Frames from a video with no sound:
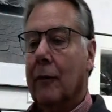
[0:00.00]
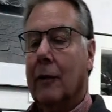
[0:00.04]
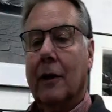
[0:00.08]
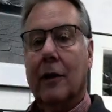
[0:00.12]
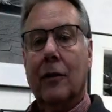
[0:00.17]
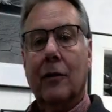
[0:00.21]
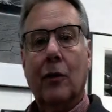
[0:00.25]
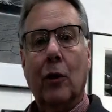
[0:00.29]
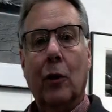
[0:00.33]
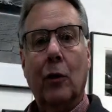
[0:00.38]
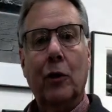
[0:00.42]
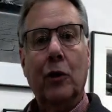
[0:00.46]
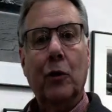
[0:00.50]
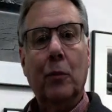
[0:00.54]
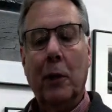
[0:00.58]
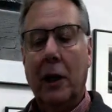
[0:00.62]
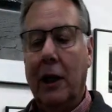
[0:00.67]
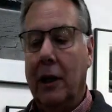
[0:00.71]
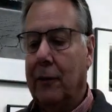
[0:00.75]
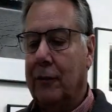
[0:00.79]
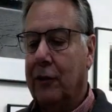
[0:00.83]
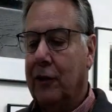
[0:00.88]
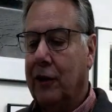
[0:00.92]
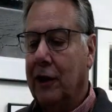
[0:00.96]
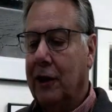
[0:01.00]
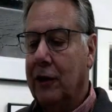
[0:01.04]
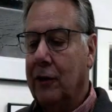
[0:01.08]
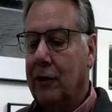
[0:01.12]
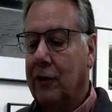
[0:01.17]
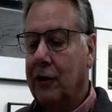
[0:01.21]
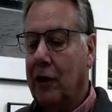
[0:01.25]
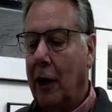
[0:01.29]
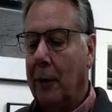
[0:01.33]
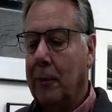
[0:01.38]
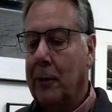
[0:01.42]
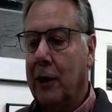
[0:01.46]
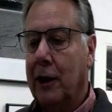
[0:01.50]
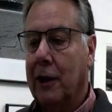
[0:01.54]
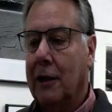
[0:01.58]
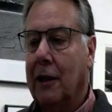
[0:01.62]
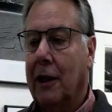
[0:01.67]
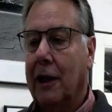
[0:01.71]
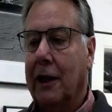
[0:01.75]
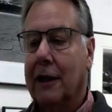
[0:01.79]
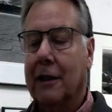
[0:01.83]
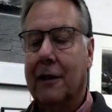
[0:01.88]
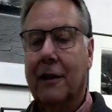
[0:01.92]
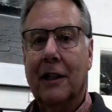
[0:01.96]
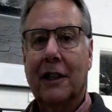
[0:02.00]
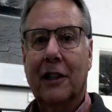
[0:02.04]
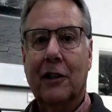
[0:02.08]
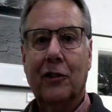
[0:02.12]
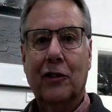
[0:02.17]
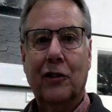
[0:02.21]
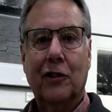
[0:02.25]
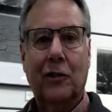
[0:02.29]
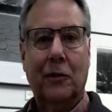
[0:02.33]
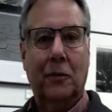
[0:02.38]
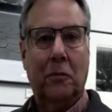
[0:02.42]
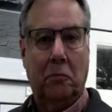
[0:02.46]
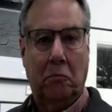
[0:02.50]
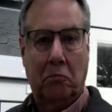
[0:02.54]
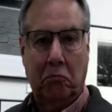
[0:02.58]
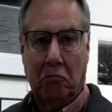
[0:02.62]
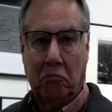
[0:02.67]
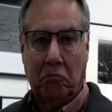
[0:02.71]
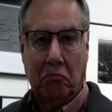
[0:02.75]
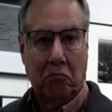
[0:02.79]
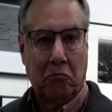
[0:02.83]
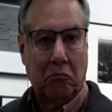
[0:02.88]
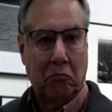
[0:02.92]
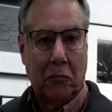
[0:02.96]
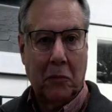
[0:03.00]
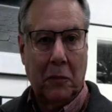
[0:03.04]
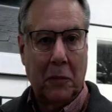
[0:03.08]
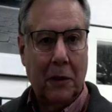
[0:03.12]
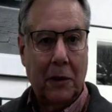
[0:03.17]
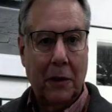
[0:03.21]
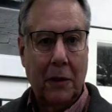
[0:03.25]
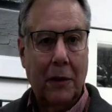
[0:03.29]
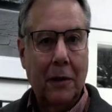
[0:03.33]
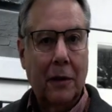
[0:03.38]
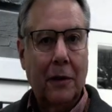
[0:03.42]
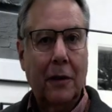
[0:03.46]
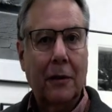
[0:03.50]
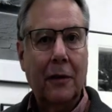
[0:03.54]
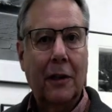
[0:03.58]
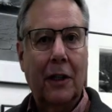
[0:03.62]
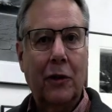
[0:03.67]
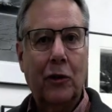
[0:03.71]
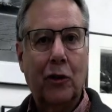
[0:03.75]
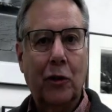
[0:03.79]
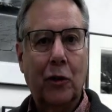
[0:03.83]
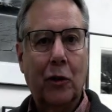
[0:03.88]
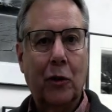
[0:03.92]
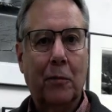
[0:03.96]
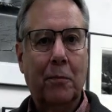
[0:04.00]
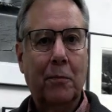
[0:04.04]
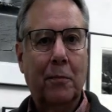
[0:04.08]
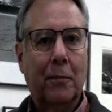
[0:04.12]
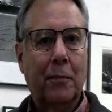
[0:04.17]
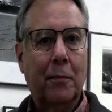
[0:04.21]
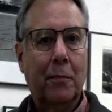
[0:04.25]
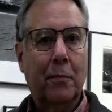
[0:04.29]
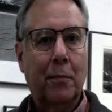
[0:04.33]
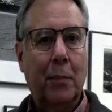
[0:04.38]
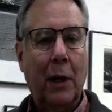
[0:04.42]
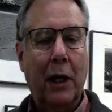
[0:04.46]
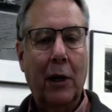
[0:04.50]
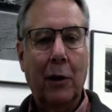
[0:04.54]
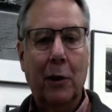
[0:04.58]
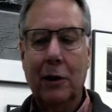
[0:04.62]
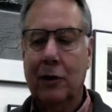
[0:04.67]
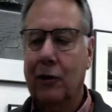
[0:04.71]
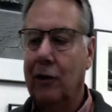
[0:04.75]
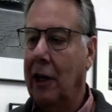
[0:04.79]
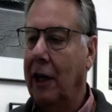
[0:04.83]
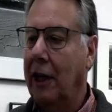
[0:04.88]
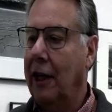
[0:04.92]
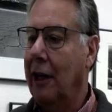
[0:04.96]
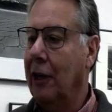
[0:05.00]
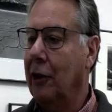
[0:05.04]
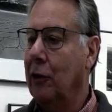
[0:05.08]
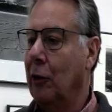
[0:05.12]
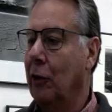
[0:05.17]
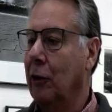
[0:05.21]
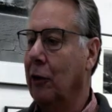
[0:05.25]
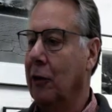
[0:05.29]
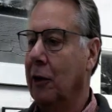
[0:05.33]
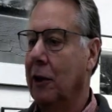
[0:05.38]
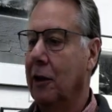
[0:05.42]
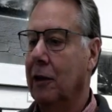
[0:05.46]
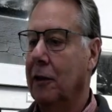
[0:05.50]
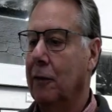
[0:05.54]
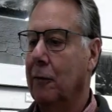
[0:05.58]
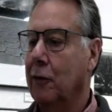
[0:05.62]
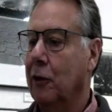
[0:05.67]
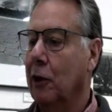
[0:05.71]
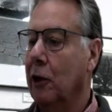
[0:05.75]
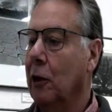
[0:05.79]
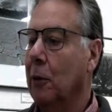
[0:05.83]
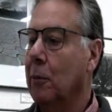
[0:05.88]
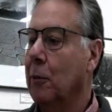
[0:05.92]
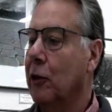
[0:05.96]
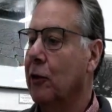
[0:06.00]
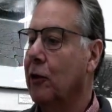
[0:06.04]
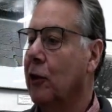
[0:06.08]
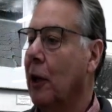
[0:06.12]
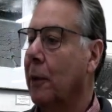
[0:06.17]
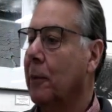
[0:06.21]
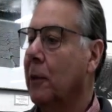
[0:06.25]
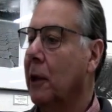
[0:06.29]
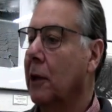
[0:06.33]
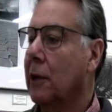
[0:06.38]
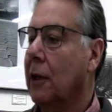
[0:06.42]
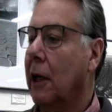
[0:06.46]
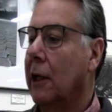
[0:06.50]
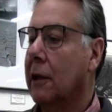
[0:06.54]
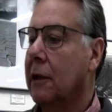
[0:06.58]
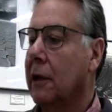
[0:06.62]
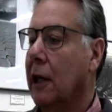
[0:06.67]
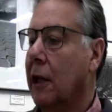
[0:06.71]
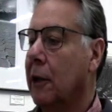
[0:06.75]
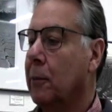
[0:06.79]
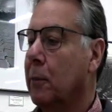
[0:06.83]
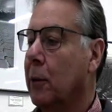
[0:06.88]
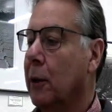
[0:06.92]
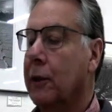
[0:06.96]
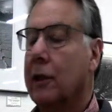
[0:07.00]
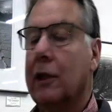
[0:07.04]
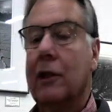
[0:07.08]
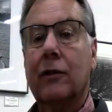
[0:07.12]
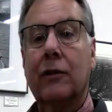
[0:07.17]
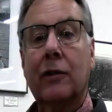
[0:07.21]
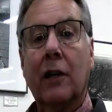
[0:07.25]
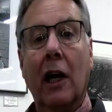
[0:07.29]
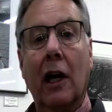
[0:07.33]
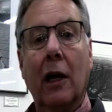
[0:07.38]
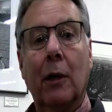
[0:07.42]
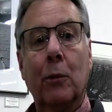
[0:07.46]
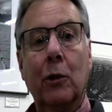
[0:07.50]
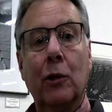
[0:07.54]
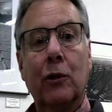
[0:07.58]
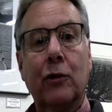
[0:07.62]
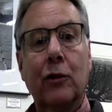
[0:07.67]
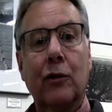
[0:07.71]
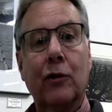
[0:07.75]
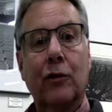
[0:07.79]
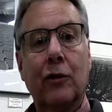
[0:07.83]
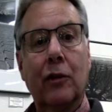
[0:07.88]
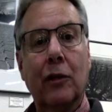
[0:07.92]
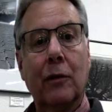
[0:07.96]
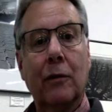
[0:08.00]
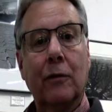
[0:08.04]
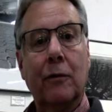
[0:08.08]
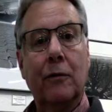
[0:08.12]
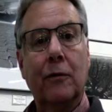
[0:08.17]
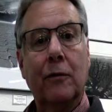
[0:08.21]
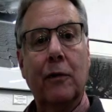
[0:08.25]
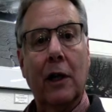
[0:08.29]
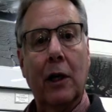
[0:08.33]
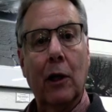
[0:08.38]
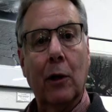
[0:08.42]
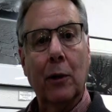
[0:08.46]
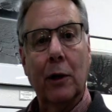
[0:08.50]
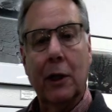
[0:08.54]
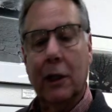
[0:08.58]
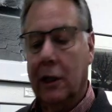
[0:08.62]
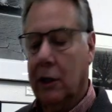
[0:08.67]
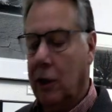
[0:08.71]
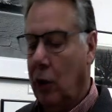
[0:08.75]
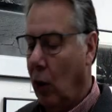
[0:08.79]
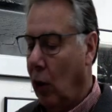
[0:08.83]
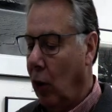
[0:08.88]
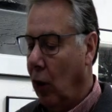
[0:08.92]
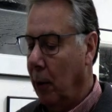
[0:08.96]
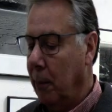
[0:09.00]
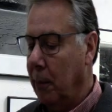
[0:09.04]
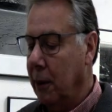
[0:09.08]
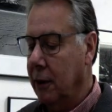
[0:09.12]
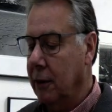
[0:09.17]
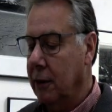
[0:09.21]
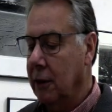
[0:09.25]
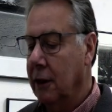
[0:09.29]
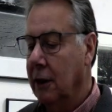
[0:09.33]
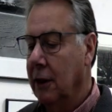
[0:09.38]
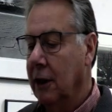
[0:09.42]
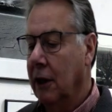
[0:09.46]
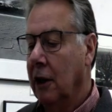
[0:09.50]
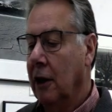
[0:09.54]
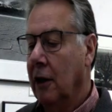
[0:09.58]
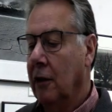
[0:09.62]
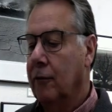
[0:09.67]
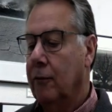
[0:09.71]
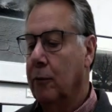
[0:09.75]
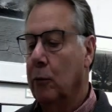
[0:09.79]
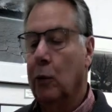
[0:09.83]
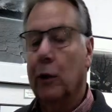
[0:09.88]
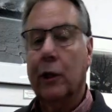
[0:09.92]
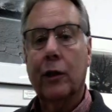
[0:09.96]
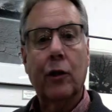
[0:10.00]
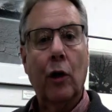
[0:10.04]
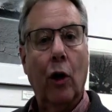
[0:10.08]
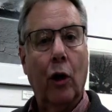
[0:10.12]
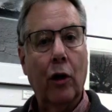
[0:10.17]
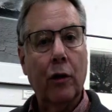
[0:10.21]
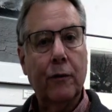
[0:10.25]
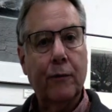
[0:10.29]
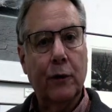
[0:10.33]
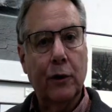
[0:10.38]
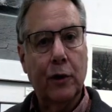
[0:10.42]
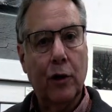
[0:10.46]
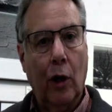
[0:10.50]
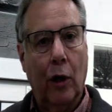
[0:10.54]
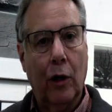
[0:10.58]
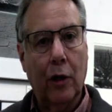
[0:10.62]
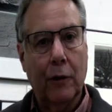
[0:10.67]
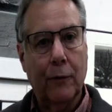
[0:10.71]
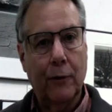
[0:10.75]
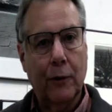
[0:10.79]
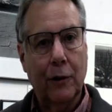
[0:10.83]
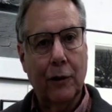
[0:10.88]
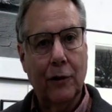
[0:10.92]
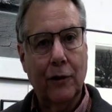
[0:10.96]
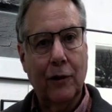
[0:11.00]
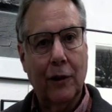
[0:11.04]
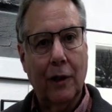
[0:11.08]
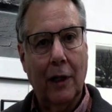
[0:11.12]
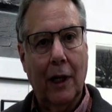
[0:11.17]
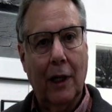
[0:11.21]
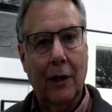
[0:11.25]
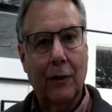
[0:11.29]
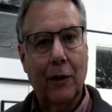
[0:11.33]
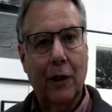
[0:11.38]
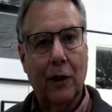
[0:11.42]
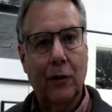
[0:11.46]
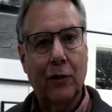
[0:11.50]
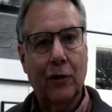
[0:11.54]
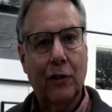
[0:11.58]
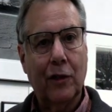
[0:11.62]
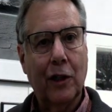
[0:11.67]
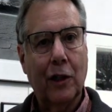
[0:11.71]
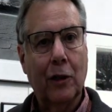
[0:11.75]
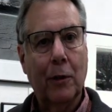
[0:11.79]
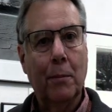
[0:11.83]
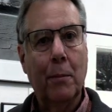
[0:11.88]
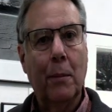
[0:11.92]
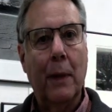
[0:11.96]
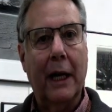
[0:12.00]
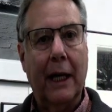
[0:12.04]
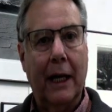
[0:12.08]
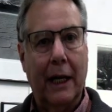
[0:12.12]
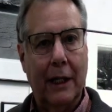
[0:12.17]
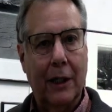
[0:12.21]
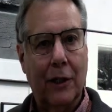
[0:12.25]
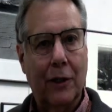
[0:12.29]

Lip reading: So you may have seen something like this that your parents had or in a film or something like that, but these cameras are still very common with art photographers, and they're still made.